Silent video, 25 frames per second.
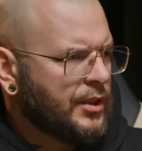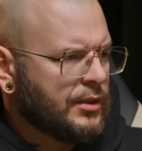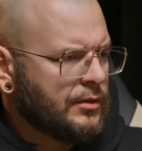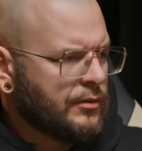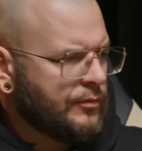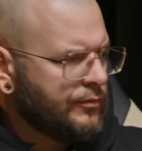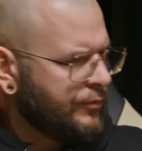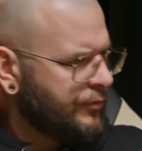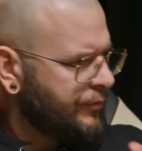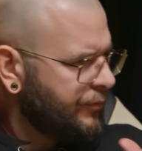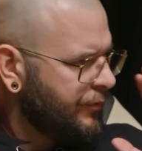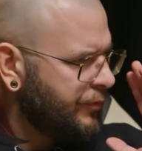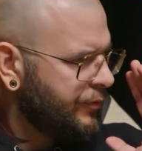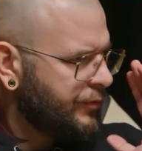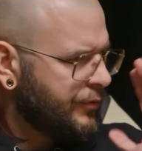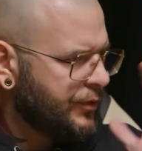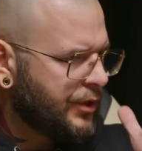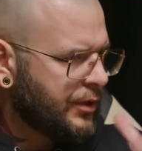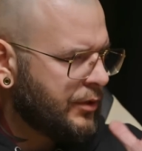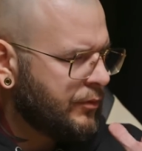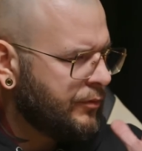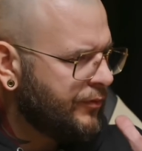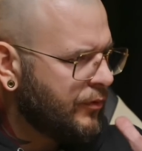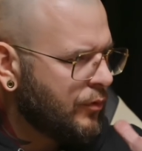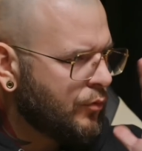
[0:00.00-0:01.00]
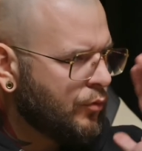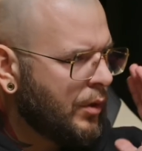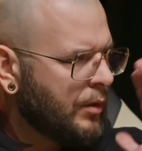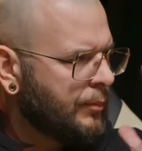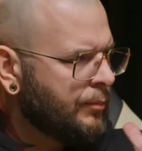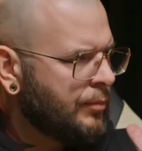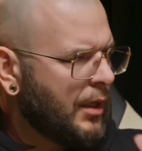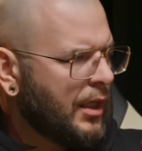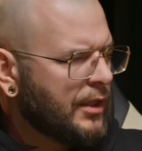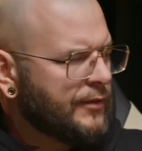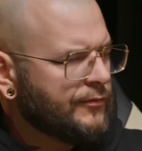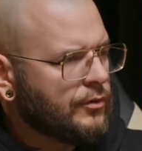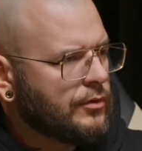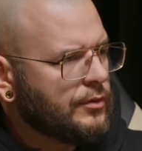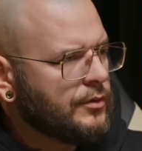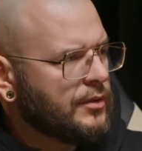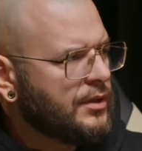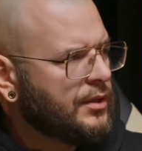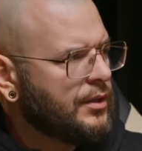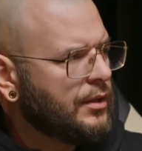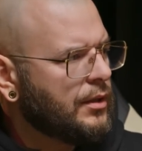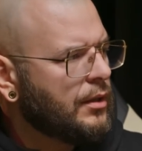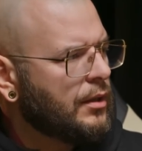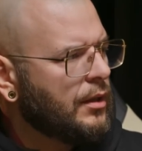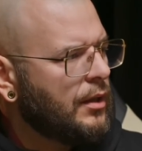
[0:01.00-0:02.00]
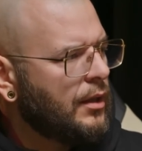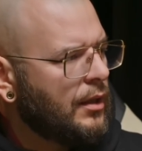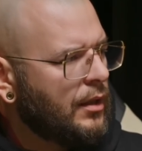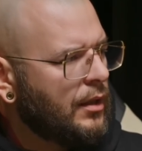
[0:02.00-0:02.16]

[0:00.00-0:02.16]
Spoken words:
just for one platform still.